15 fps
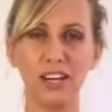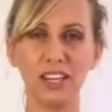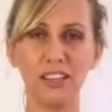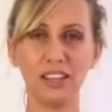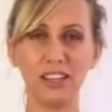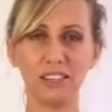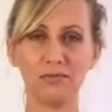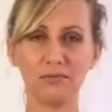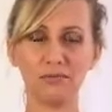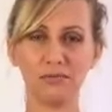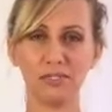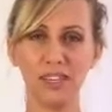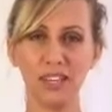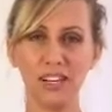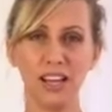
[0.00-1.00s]
anything,
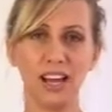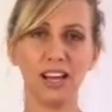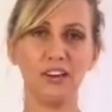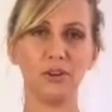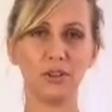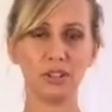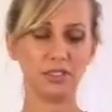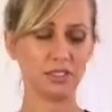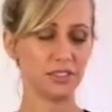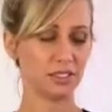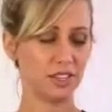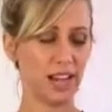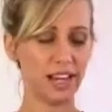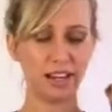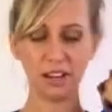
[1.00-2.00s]
and you can
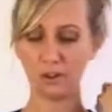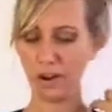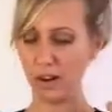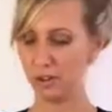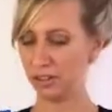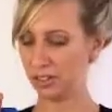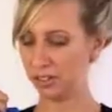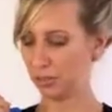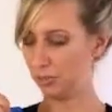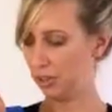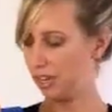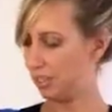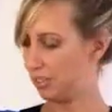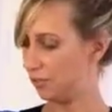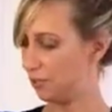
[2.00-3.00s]
slide it around into
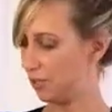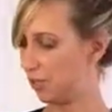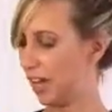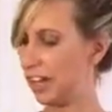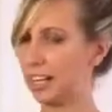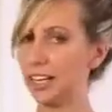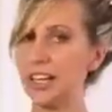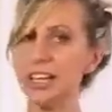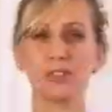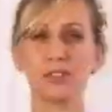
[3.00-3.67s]
place if you like.